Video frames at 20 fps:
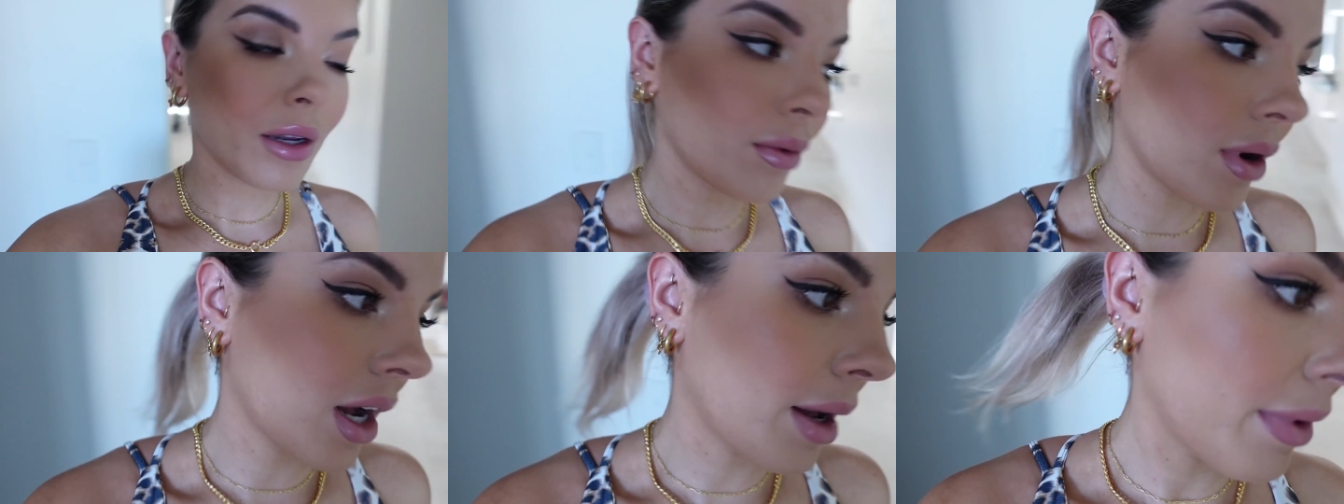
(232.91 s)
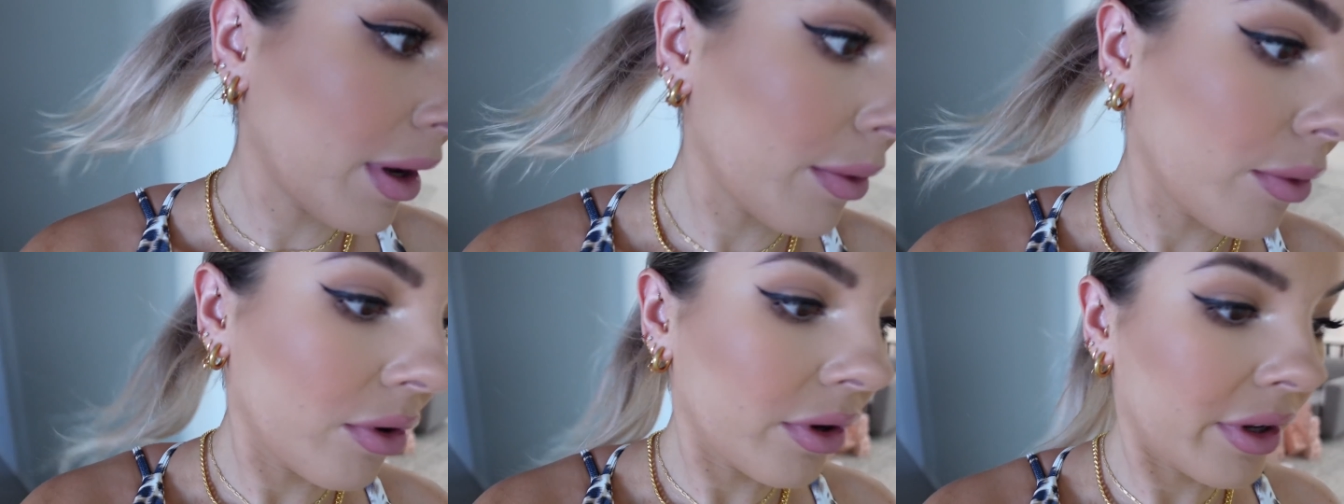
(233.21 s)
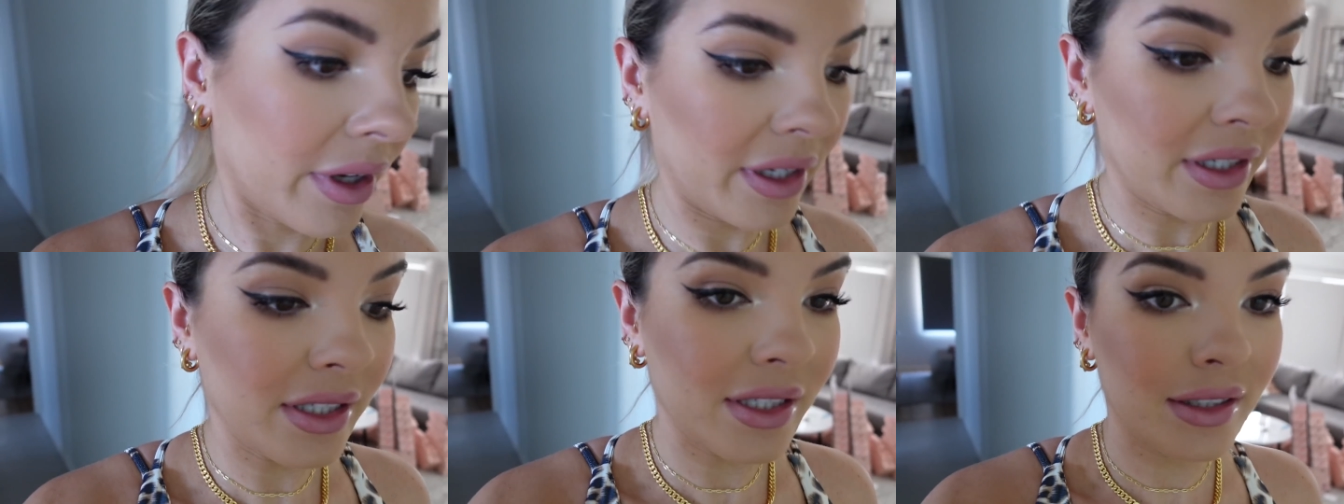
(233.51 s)
Why am I
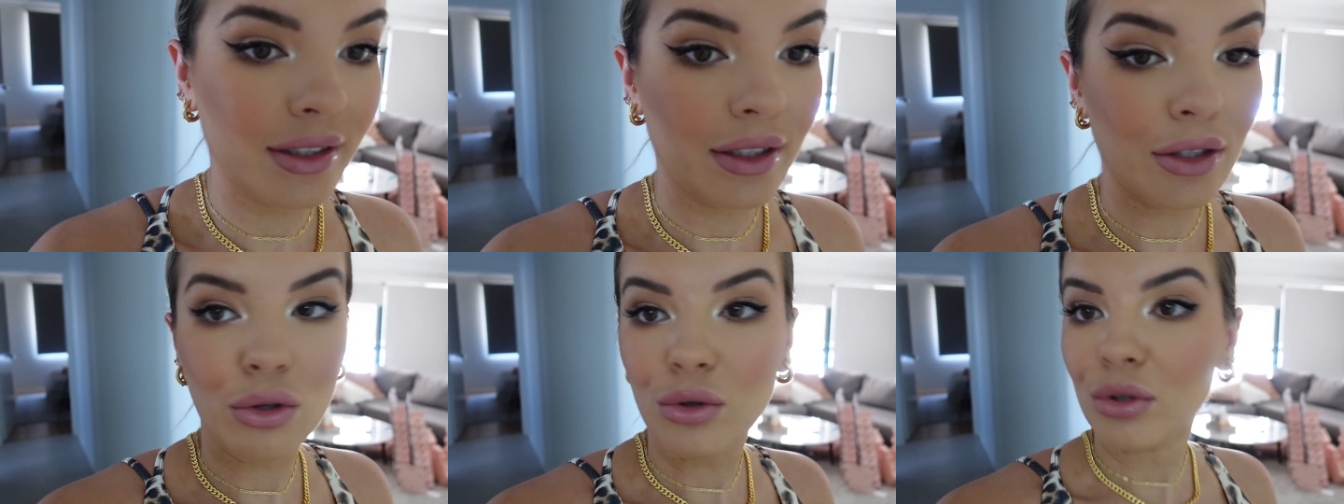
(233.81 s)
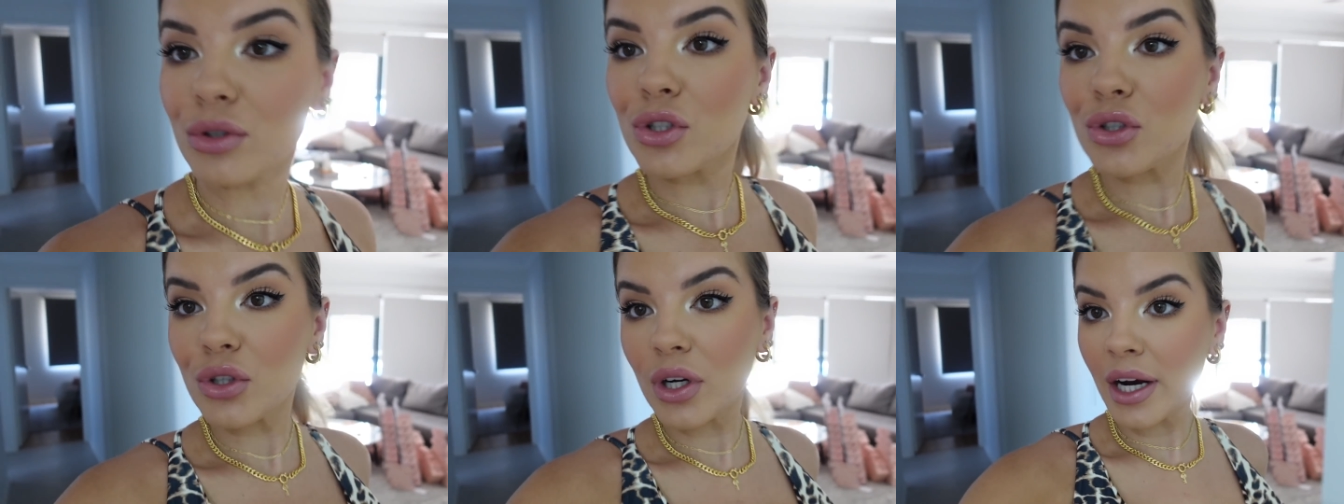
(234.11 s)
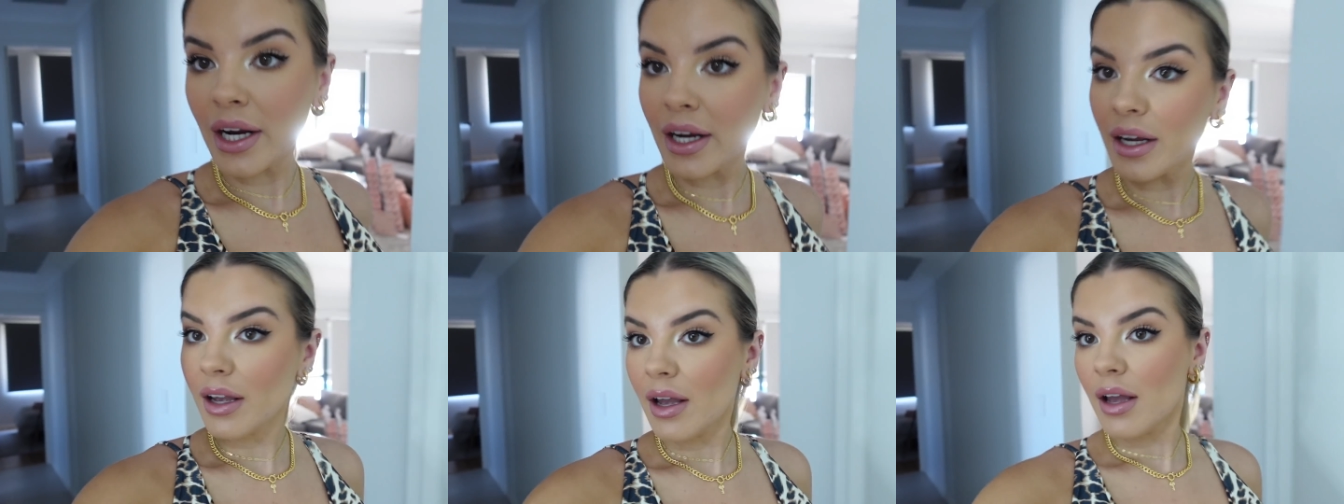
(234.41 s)
walking into the
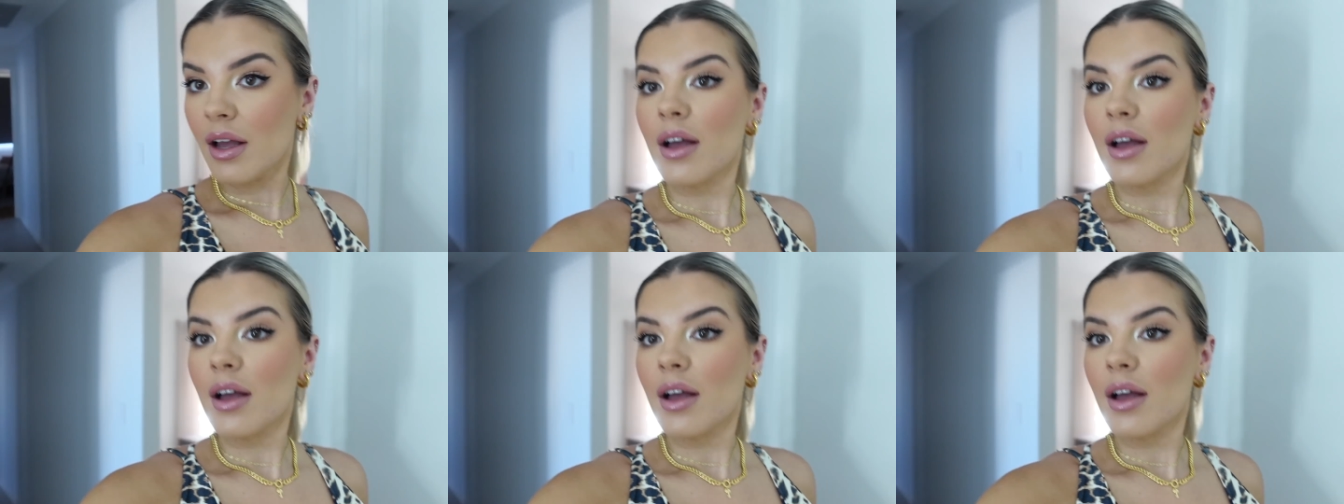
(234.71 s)
laundry?